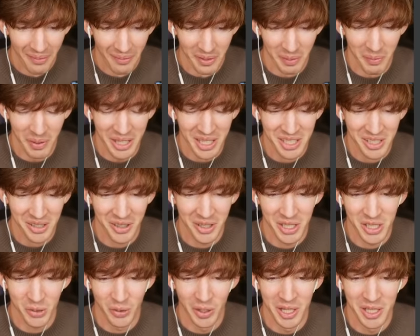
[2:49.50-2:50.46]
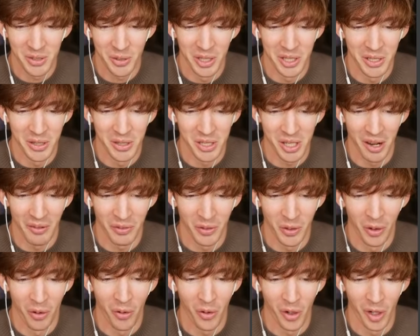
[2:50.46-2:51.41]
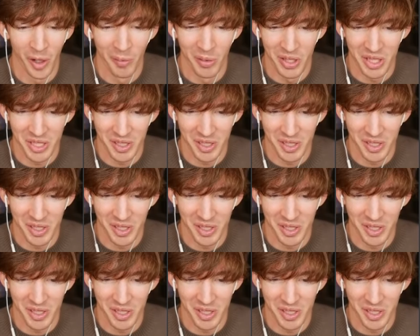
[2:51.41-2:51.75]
I want to make sure your 2022 is off to a horrible